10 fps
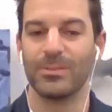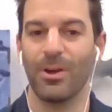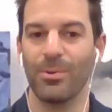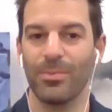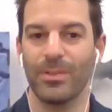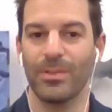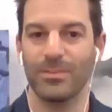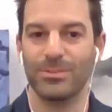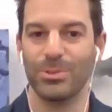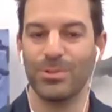So the
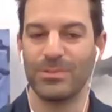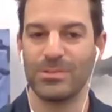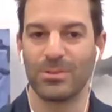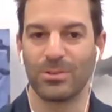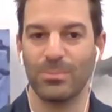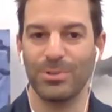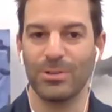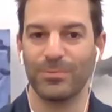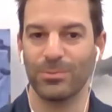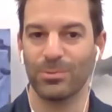toothfish has got a
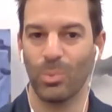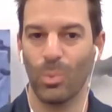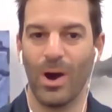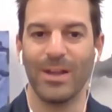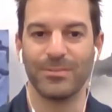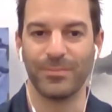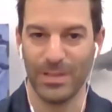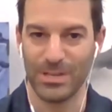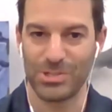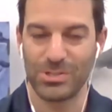beautiful white
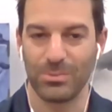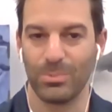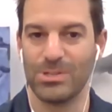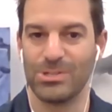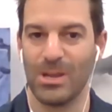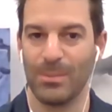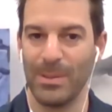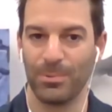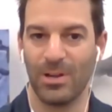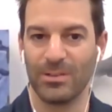flesh, which
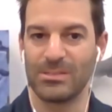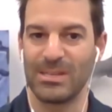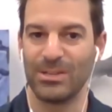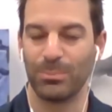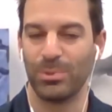people like to see on the